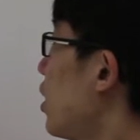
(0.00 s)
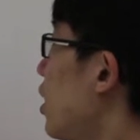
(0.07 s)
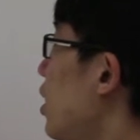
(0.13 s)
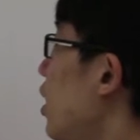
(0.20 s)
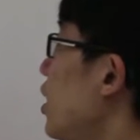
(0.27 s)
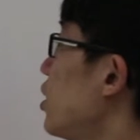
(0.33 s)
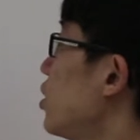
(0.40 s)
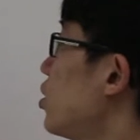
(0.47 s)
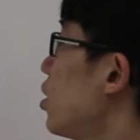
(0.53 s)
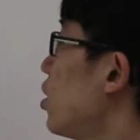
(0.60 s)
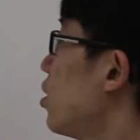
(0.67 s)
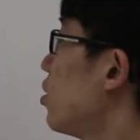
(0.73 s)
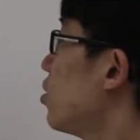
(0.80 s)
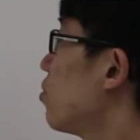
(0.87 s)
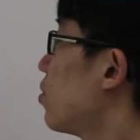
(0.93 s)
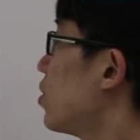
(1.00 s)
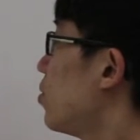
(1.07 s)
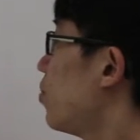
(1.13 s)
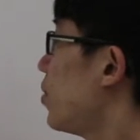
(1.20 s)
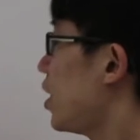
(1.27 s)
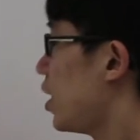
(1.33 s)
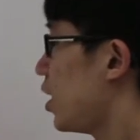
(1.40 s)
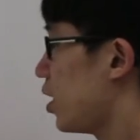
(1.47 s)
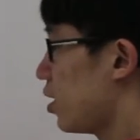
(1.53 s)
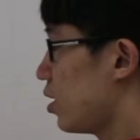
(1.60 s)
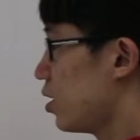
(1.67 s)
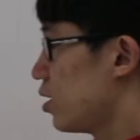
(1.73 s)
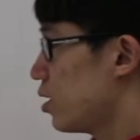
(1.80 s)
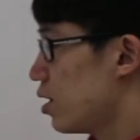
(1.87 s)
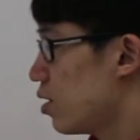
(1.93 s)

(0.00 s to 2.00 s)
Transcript: And A2 would be